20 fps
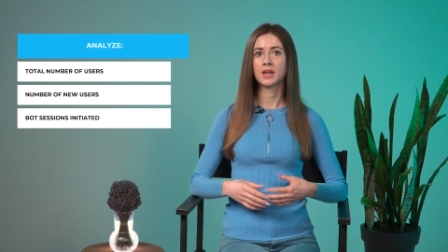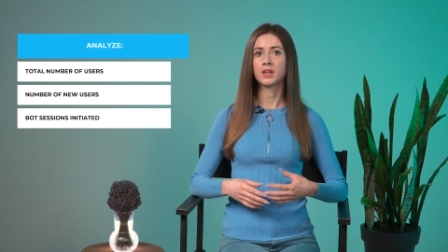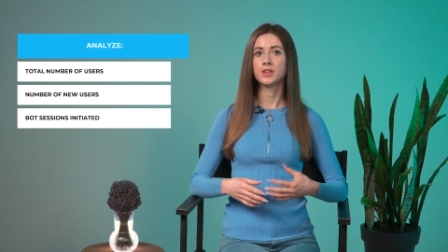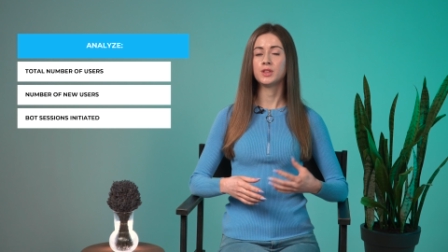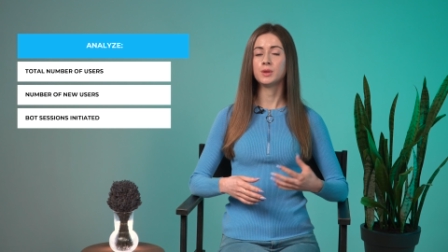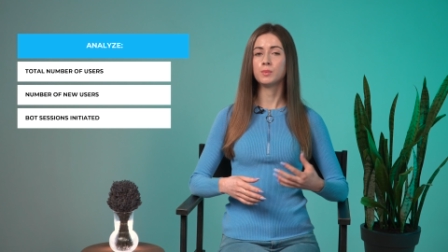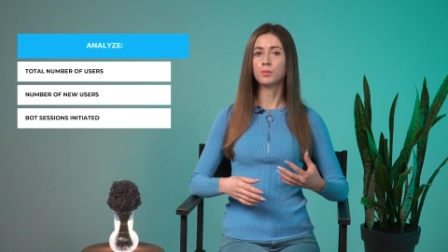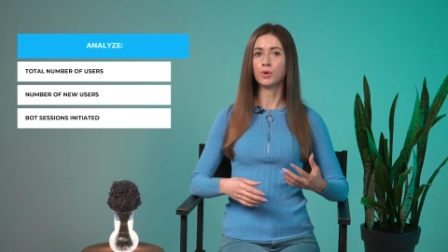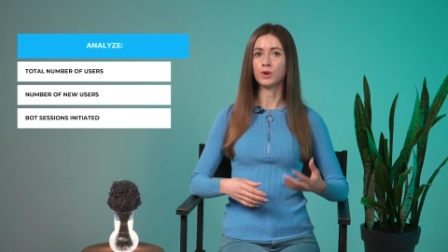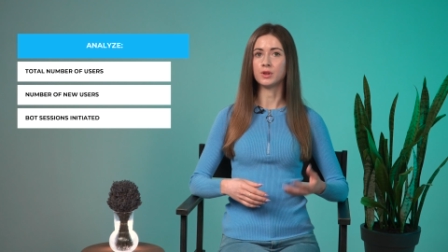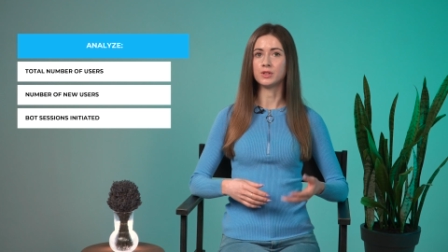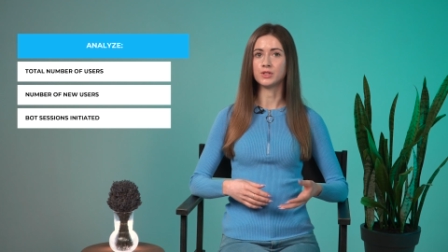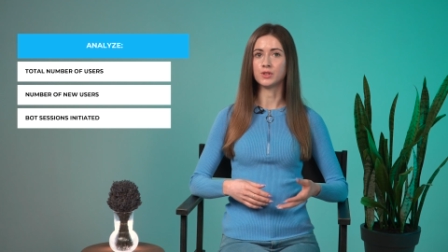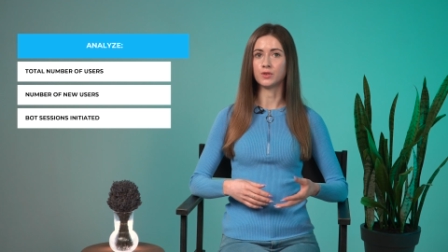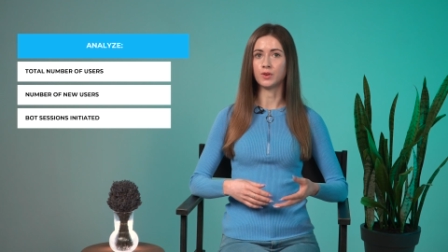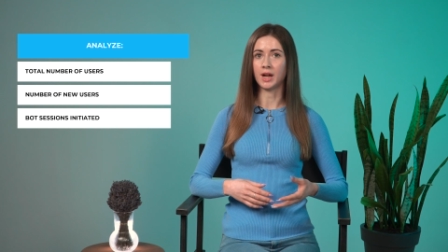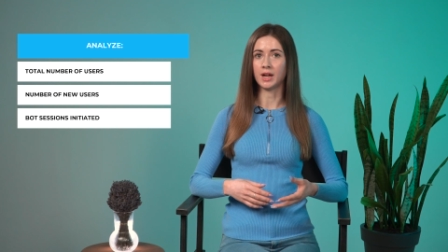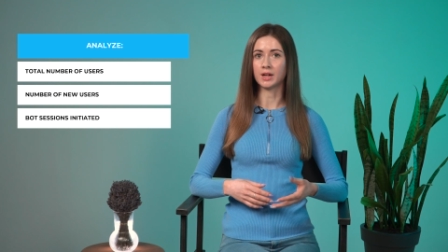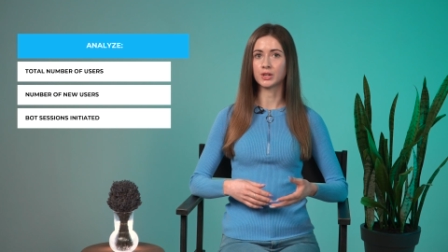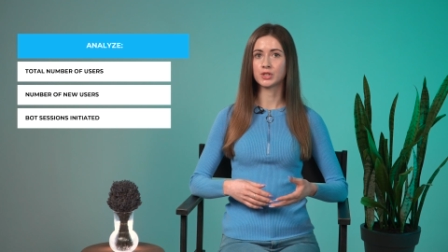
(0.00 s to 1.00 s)
The more
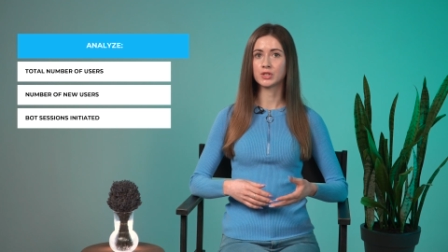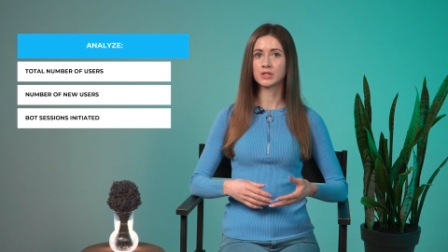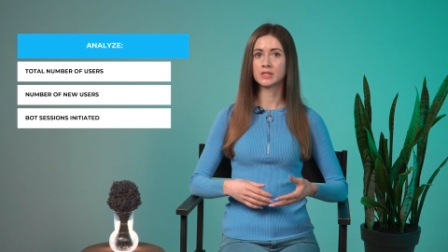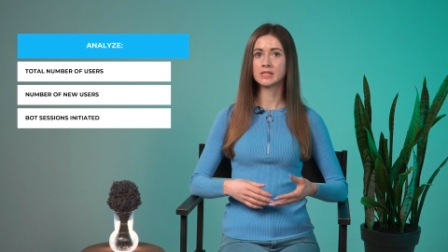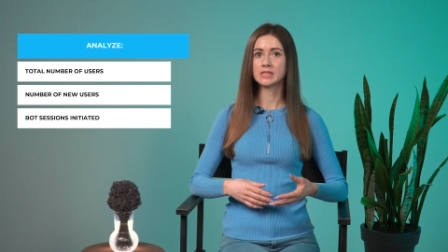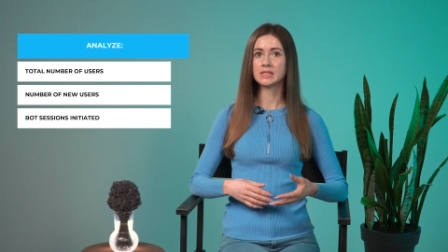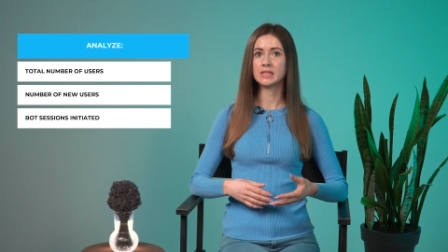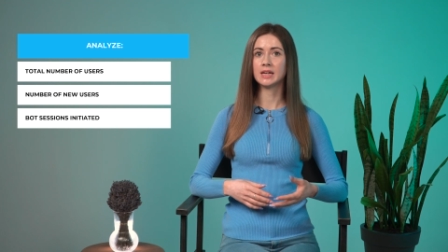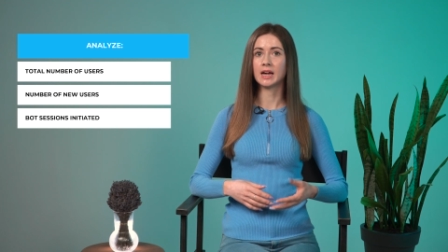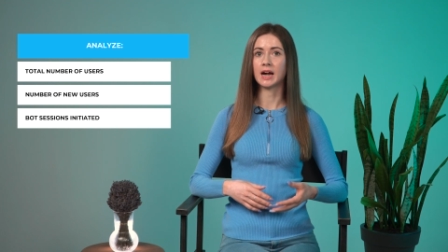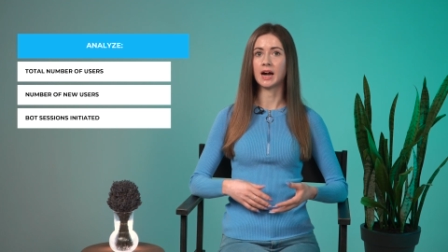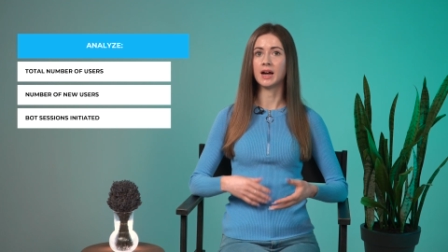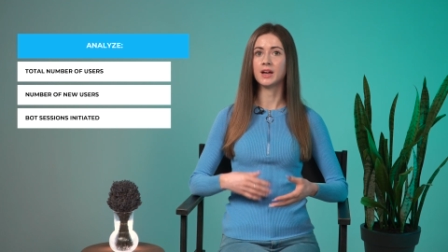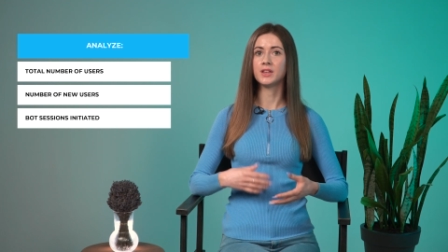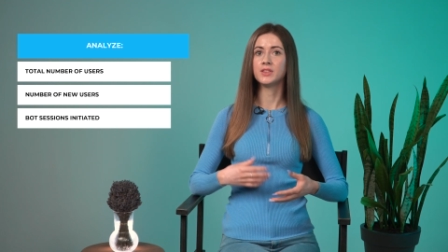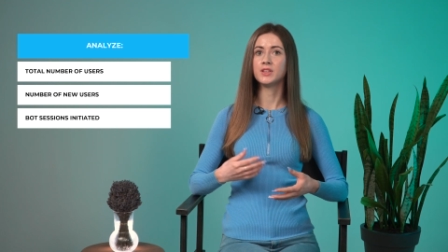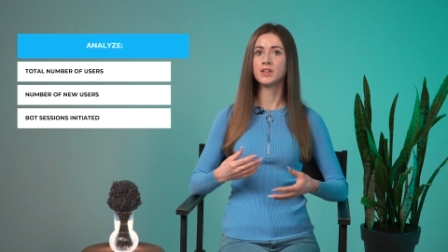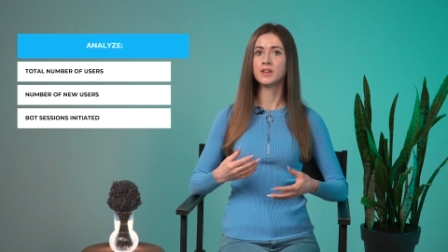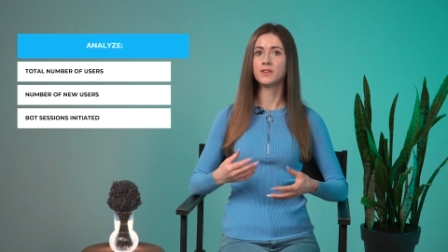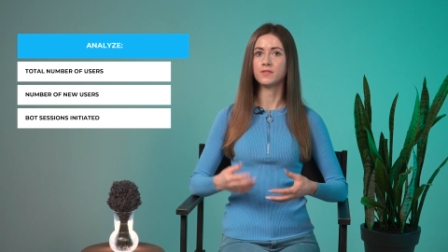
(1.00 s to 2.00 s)
interactions, the
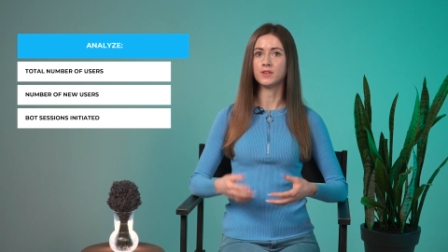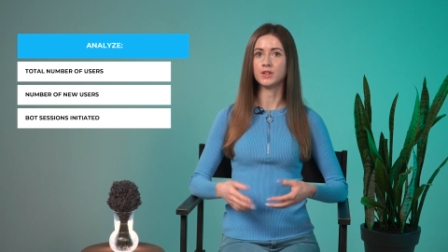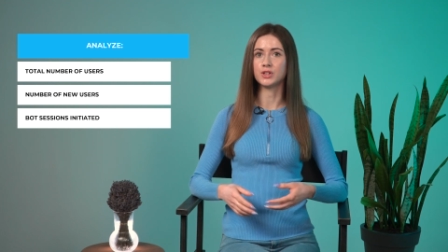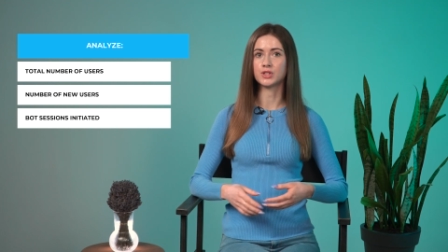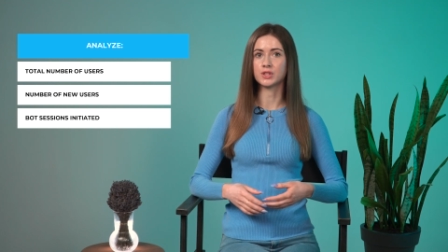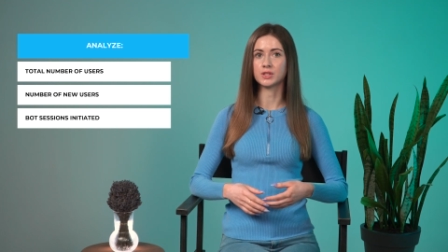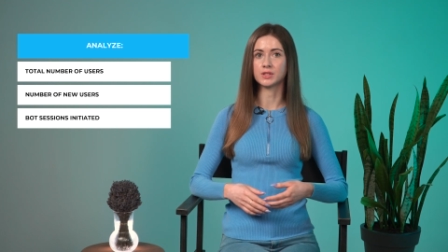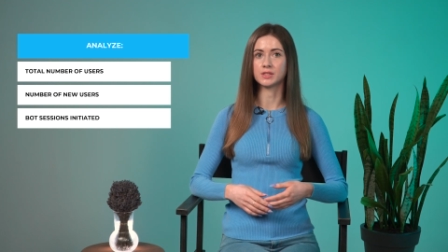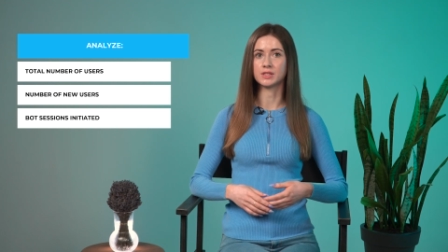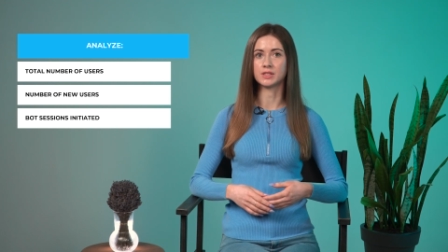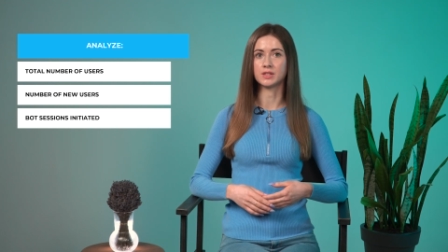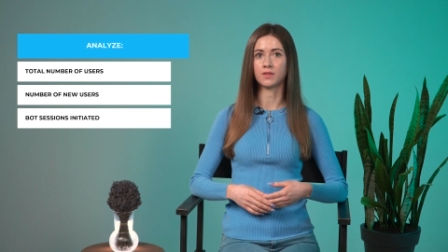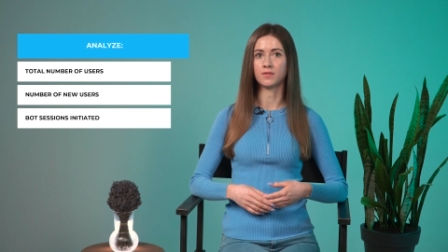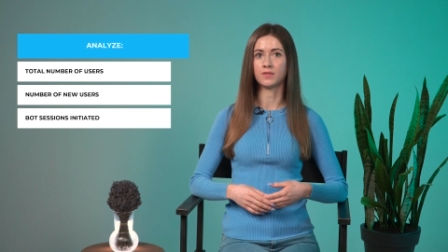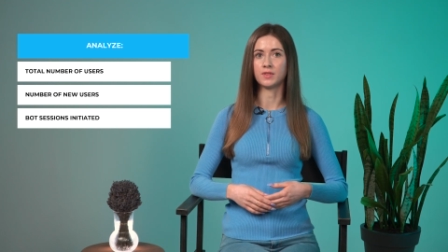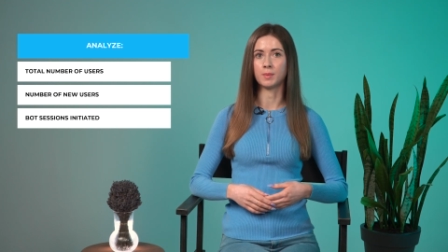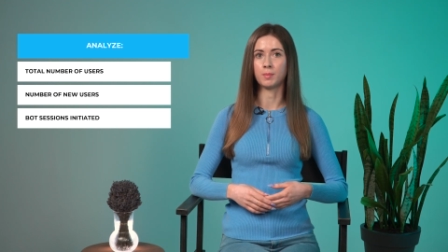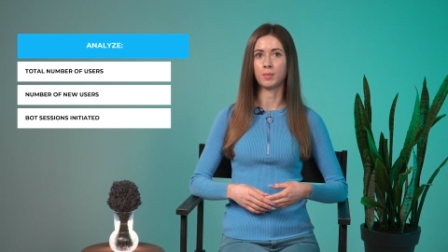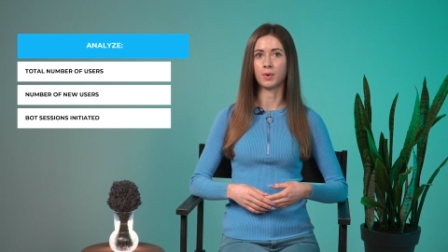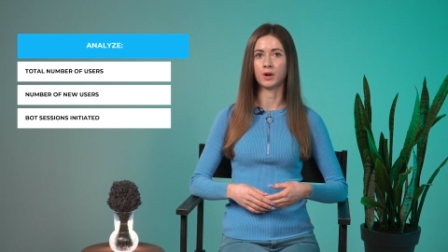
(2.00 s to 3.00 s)
higher the efficiency
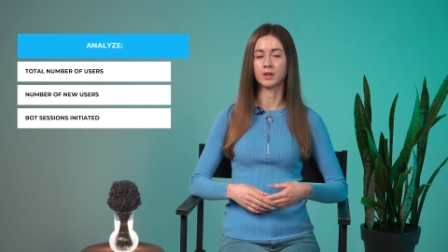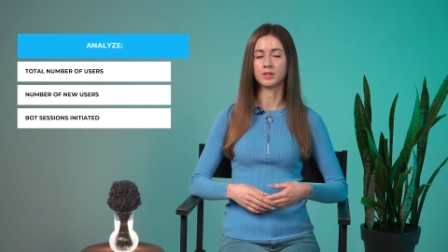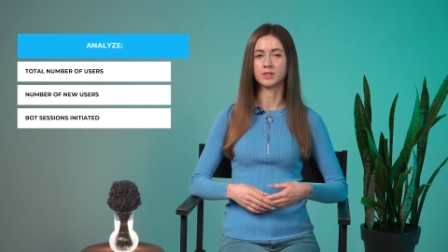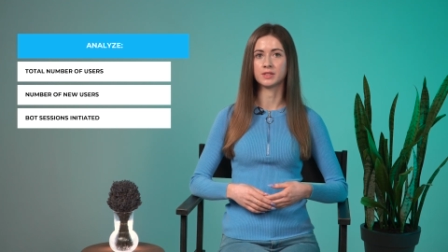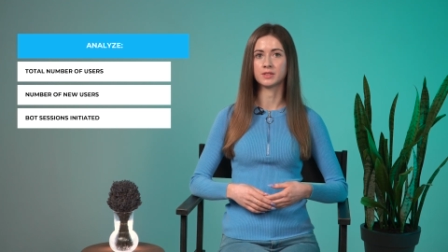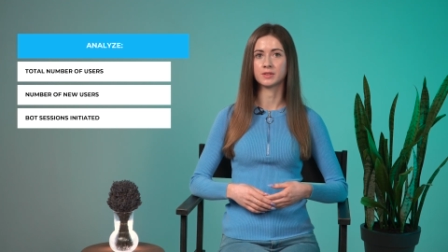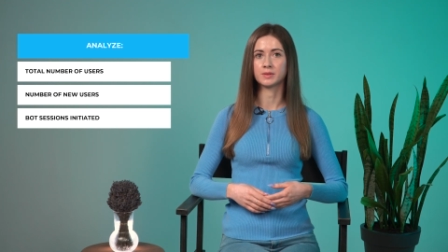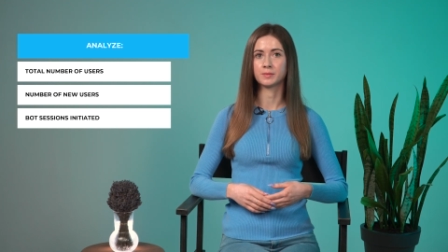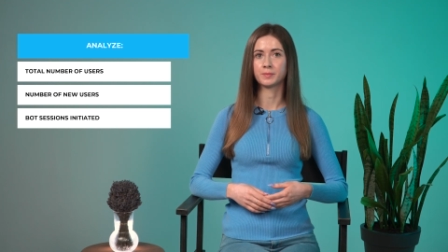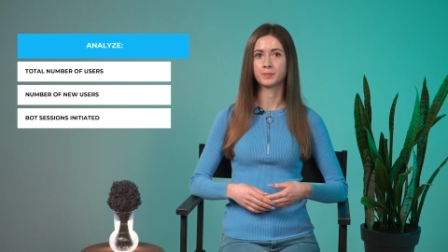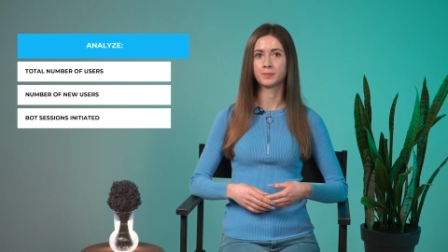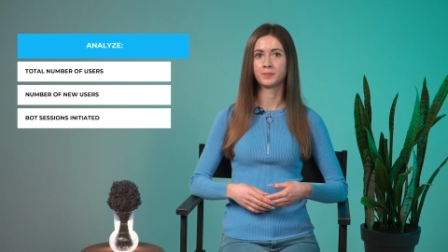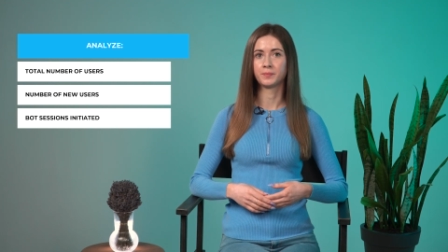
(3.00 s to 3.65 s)
of the bot.